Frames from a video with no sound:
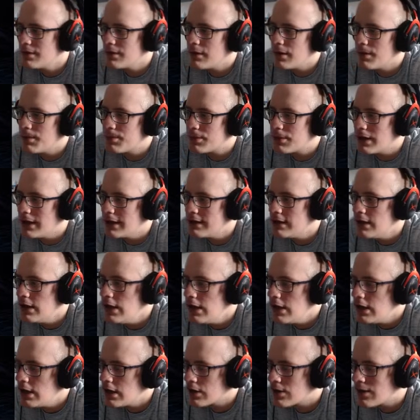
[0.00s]
upgrade.
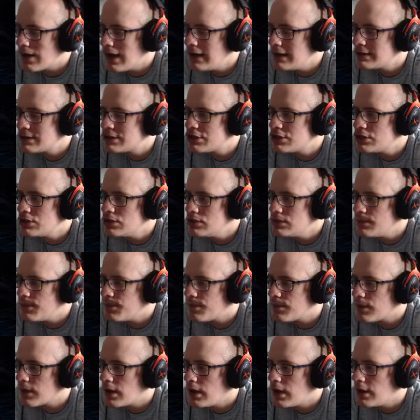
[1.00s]
Grants you
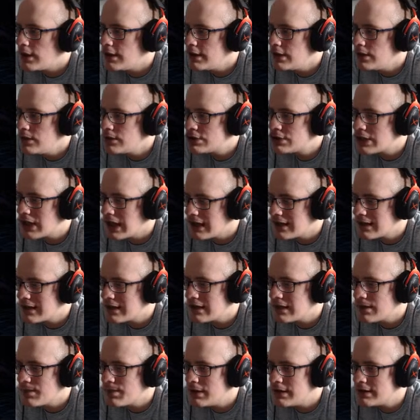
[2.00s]
a new
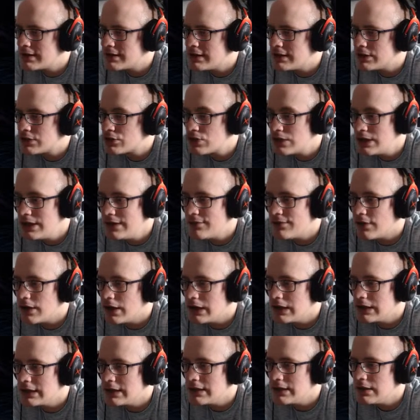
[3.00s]
channeling ability, Tree
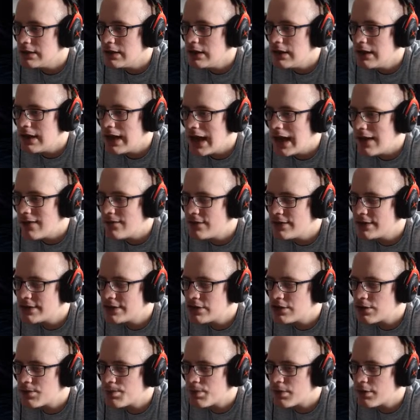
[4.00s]
Volley. Every
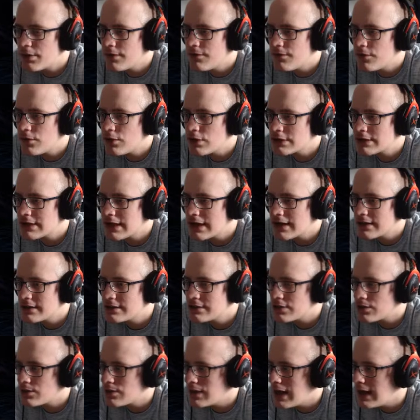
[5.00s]
0.4
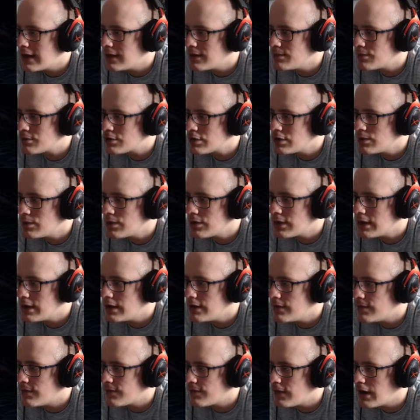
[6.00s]
seconds, a random tree
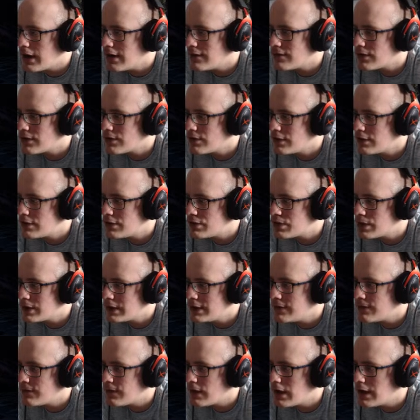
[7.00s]
within
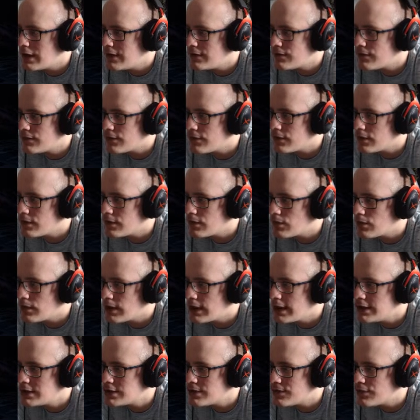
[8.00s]
525
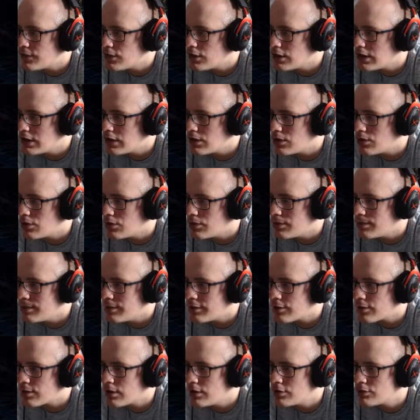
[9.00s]
range of your hero will be
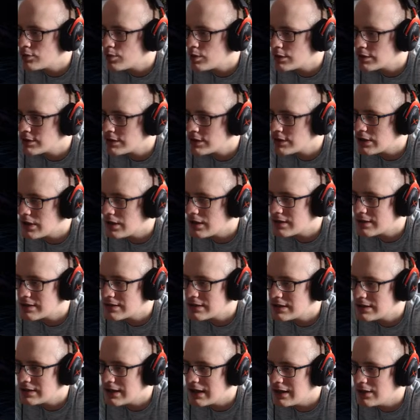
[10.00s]
thrown towards a
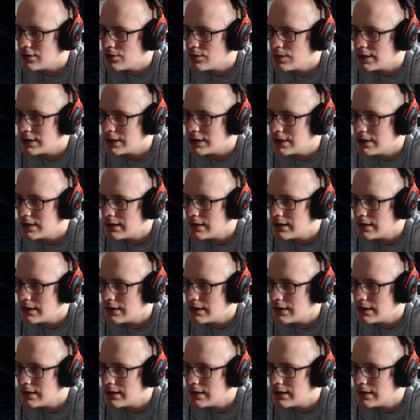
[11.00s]
targeted AoE.